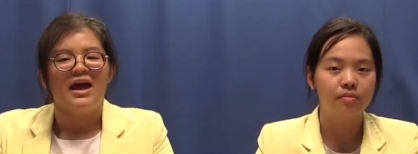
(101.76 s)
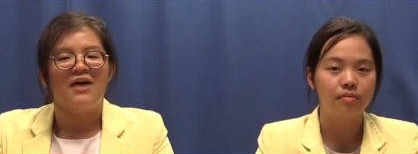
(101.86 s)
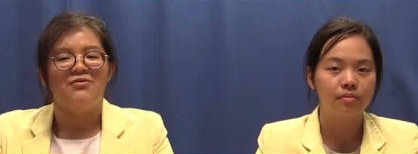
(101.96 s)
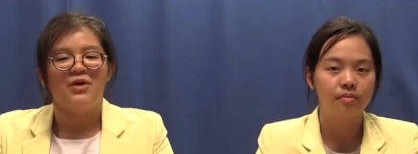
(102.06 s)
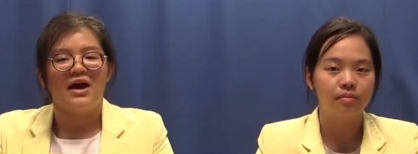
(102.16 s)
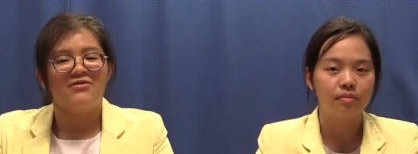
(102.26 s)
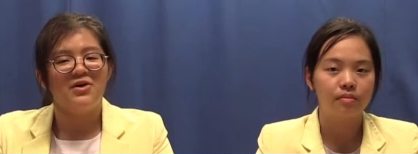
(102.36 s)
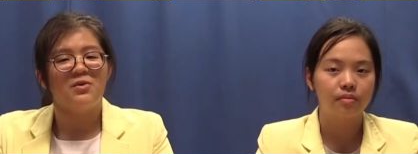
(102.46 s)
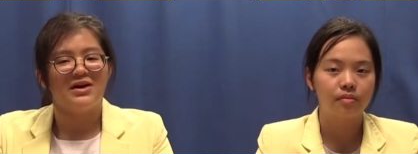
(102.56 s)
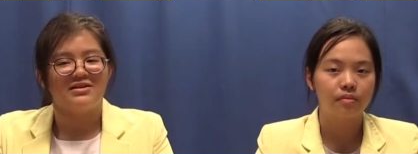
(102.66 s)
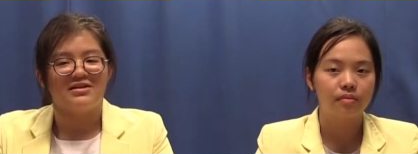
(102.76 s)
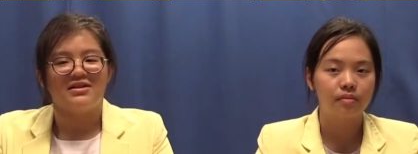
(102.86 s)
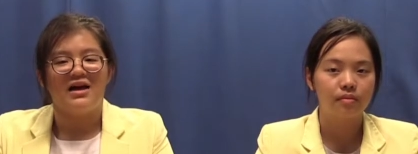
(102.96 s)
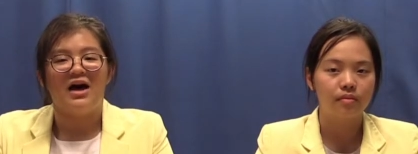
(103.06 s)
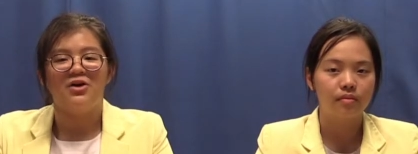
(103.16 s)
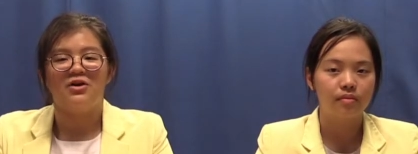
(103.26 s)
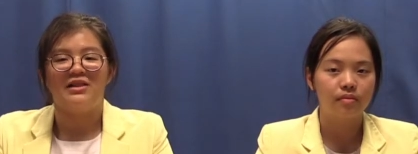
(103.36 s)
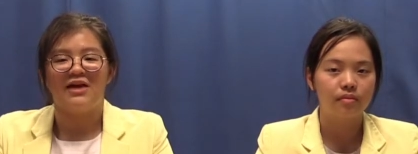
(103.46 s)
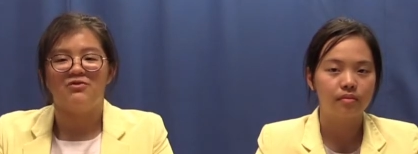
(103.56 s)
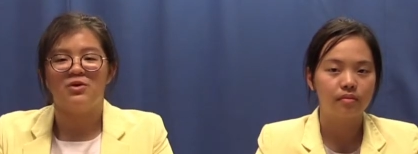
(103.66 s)
Speaker 1: Have you ever wondered how your
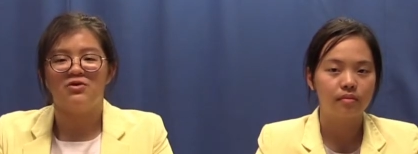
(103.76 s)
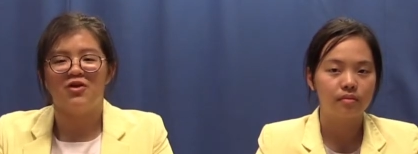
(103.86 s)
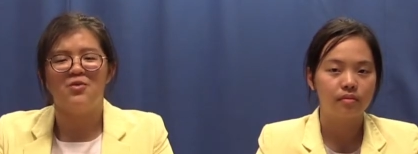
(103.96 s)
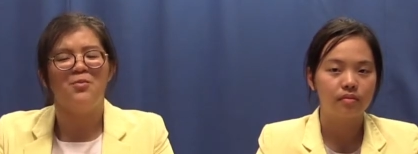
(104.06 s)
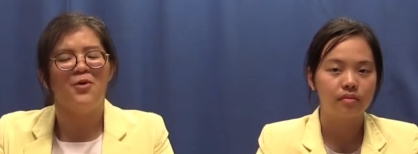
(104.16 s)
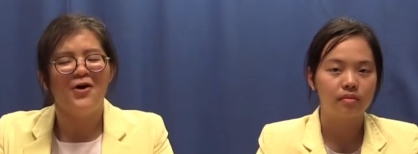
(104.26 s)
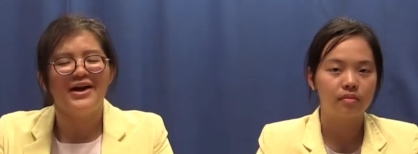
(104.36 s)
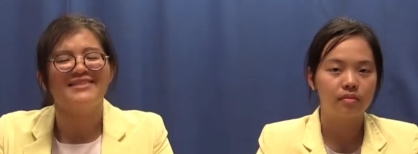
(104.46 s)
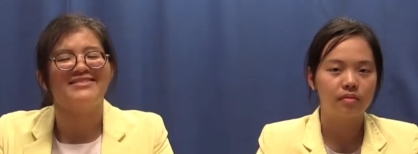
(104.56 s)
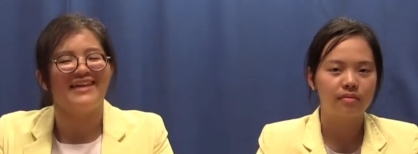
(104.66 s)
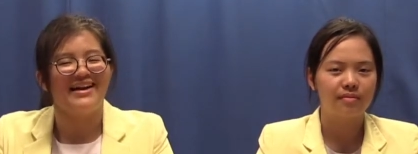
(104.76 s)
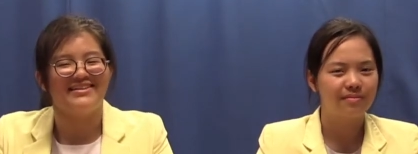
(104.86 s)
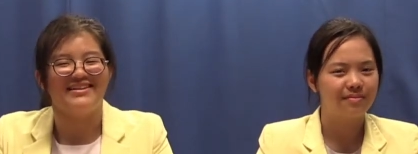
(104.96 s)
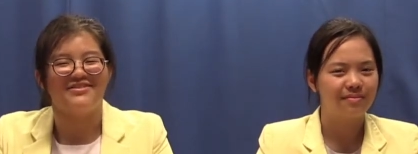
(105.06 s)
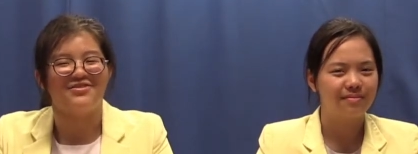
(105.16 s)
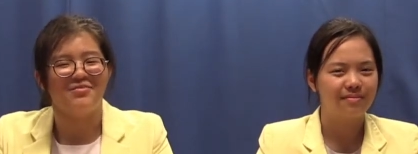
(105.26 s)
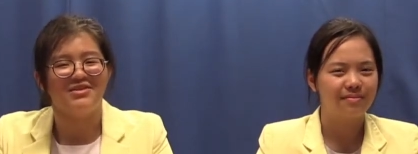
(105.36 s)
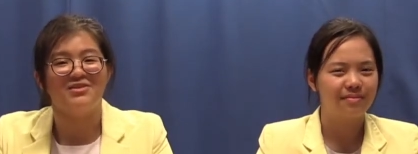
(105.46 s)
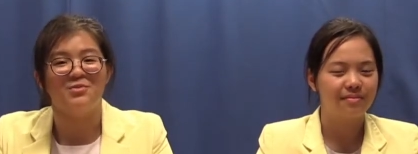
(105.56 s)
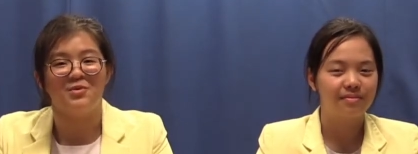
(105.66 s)
life will grow more exciting from
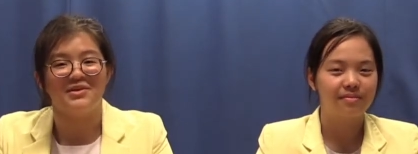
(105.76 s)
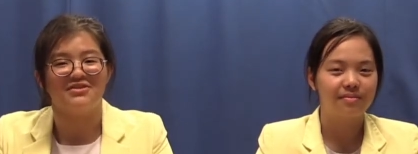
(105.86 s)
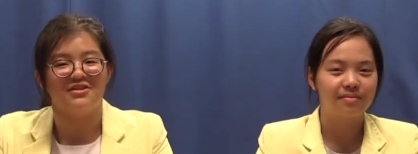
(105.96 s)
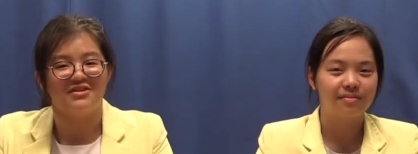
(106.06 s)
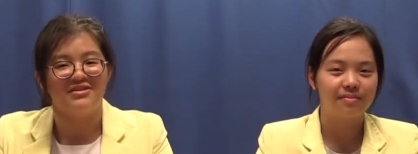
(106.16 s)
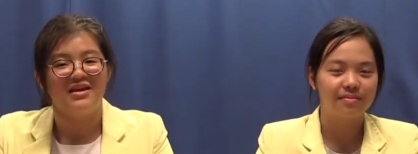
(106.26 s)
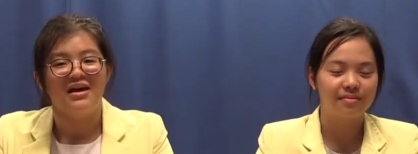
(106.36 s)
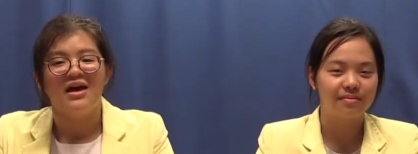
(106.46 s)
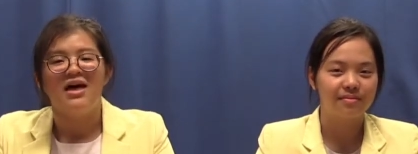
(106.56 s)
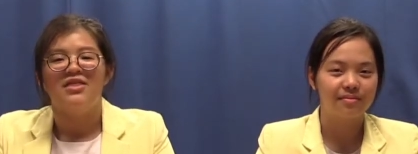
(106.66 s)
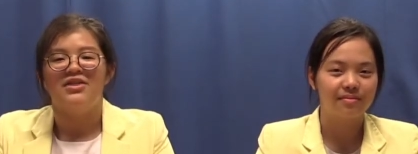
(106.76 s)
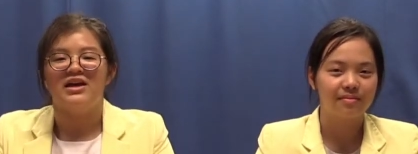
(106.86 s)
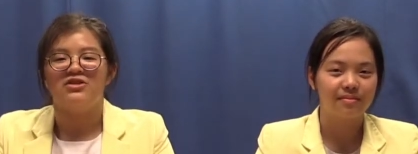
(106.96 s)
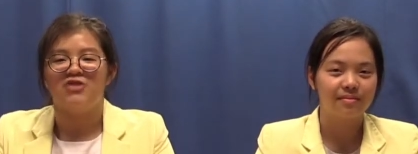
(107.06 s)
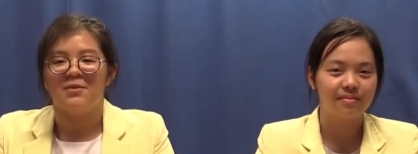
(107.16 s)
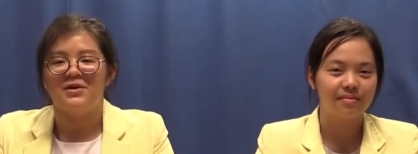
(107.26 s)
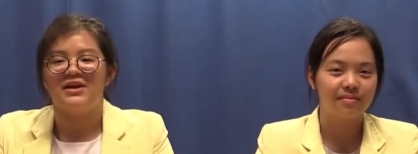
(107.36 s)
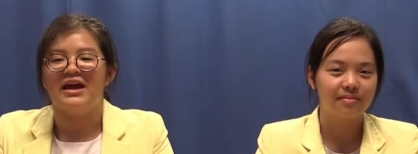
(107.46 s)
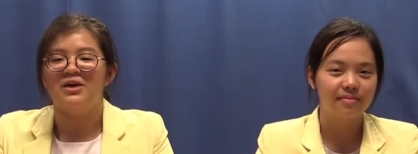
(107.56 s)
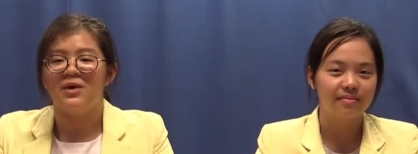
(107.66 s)
this moment on? The
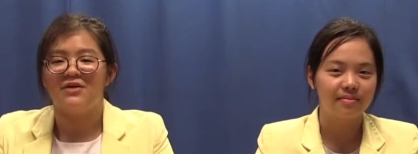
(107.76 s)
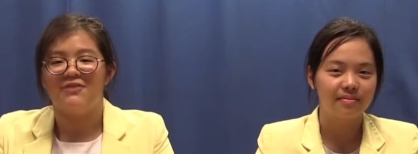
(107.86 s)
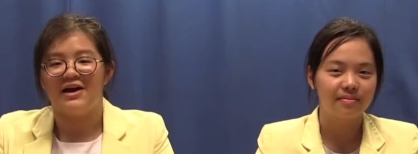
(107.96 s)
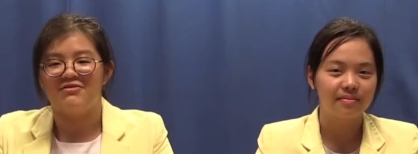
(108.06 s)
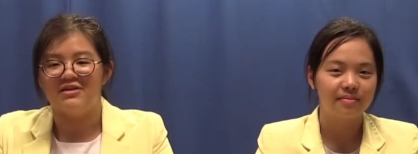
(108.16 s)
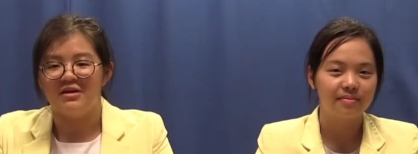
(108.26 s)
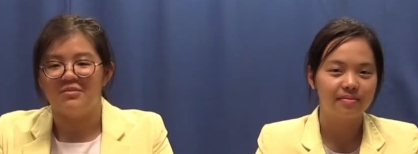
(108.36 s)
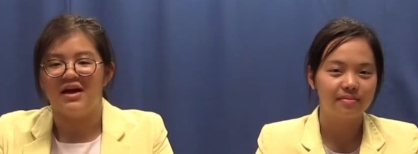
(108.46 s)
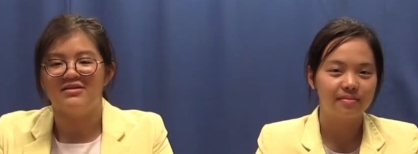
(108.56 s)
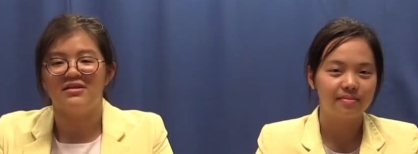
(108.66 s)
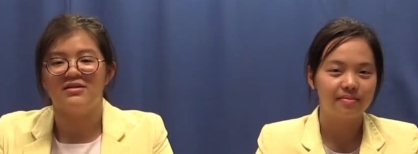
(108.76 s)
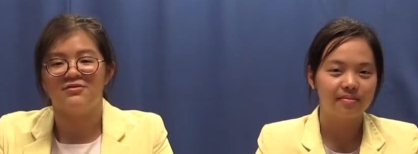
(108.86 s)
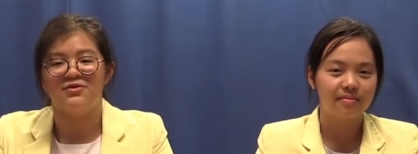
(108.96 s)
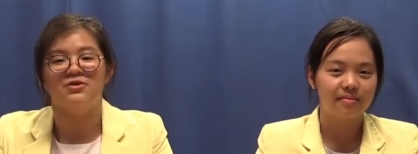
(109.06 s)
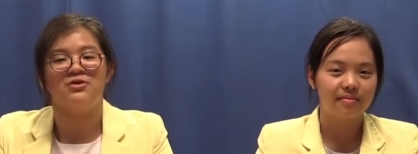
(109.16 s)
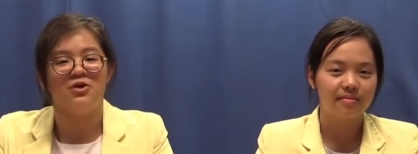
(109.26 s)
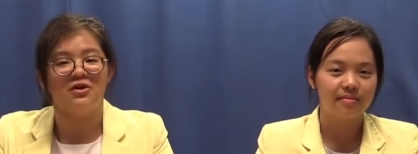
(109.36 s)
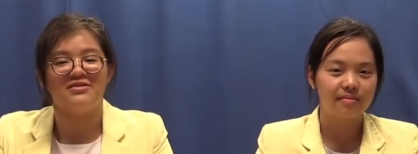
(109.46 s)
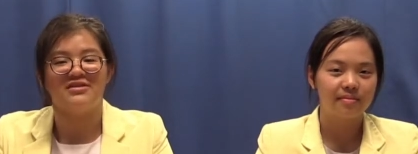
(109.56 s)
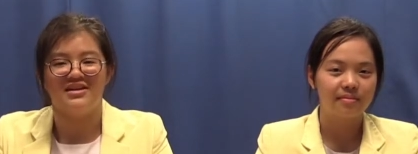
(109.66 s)
intrepid NY5 team has interviewed
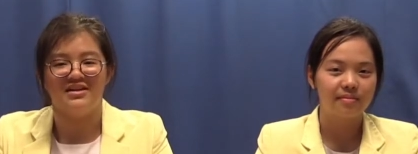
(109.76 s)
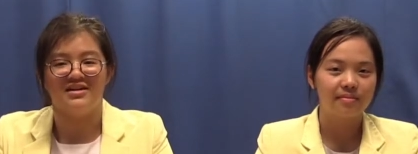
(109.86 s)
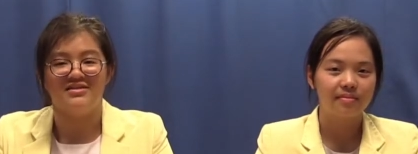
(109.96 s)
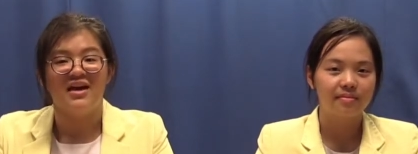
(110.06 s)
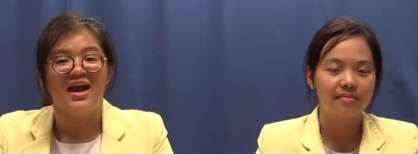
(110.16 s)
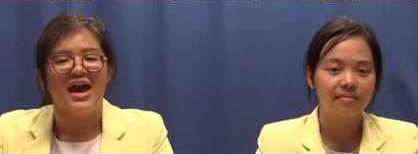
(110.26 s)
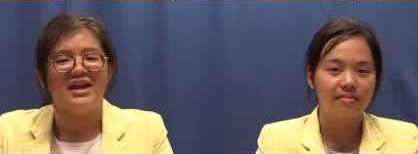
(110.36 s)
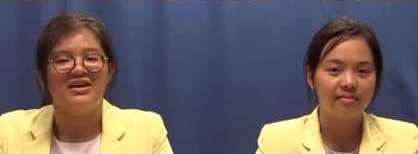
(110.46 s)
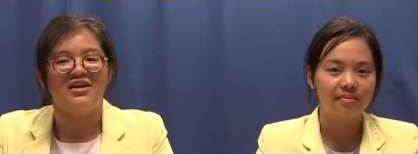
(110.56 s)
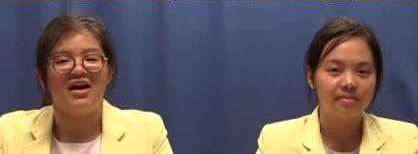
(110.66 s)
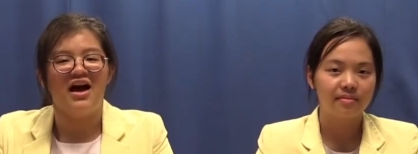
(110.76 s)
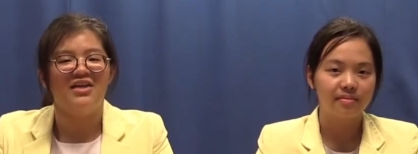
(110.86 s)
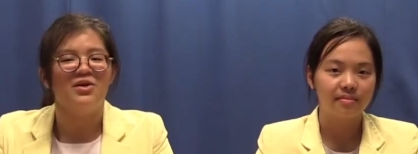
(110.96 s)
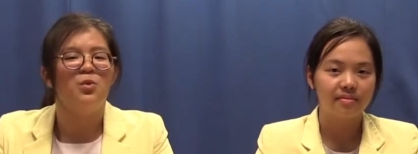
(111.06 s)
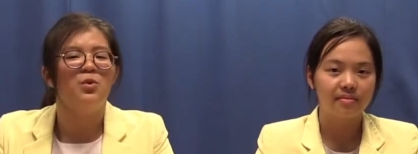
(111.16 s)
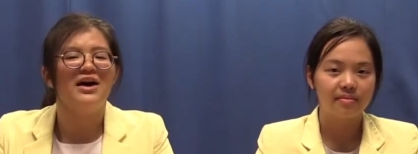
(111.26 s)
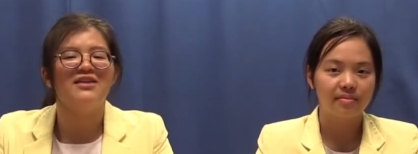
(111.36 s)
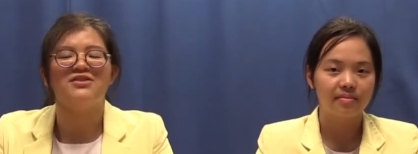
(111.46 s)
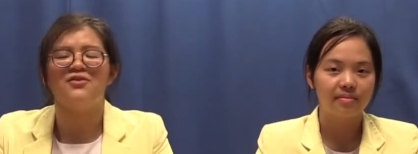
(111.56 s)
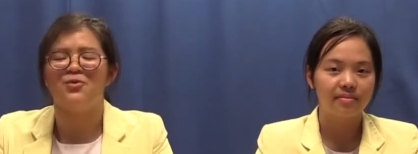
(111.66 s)
your seniors, and here are the
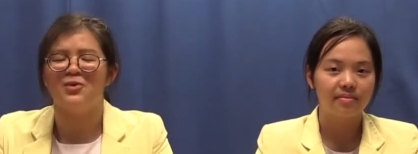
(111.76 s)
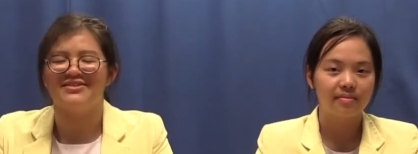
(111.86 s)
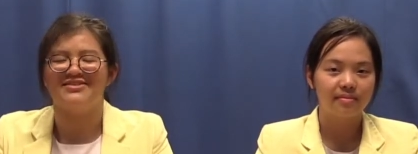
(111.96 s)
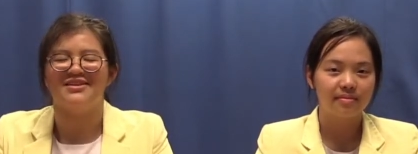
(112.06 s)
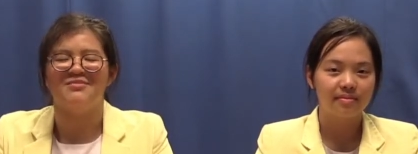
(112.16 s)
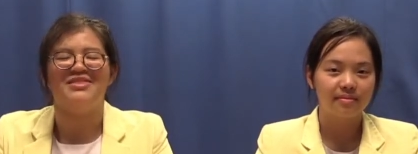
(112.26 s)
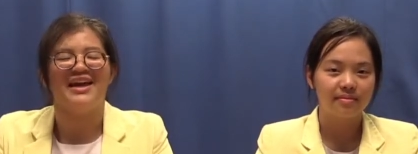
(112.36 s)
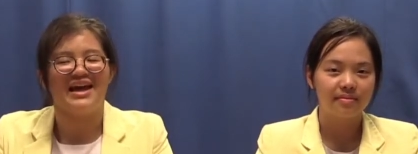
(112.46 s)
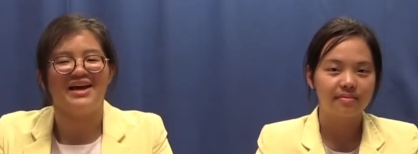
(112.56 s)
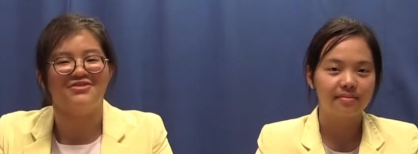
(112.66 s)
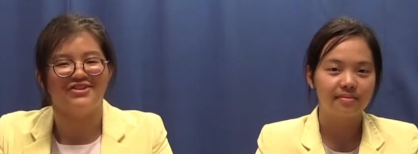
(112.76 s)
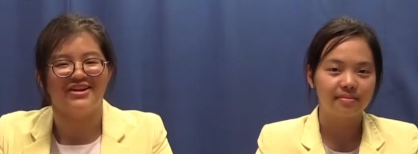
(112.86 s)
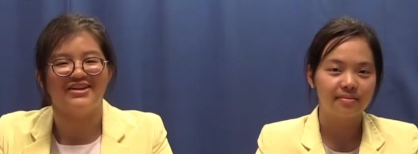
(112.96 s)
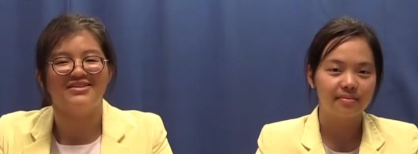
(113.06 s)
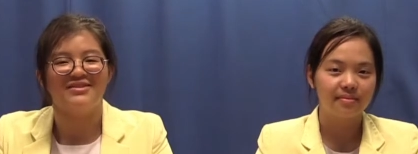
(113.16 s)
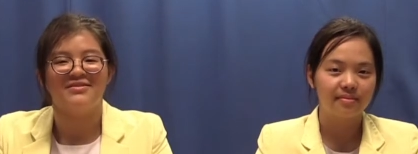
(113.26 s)
words of wisdom they have shared.